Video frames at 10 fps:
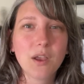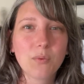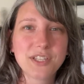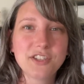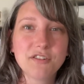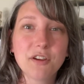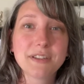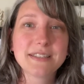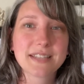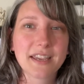Once you know
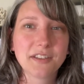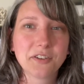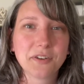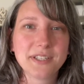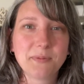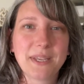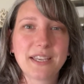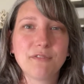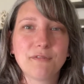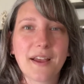the scale degrees, we
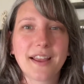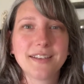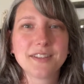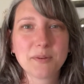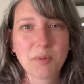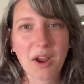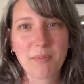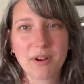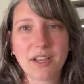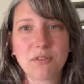can find the
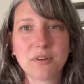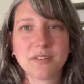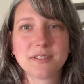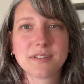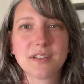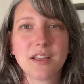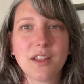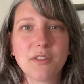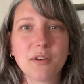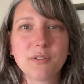primary chords.
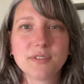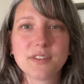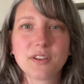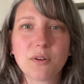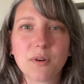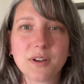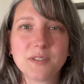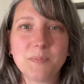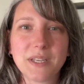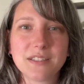Those are the chords
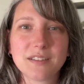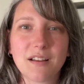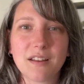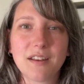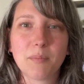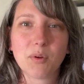built on number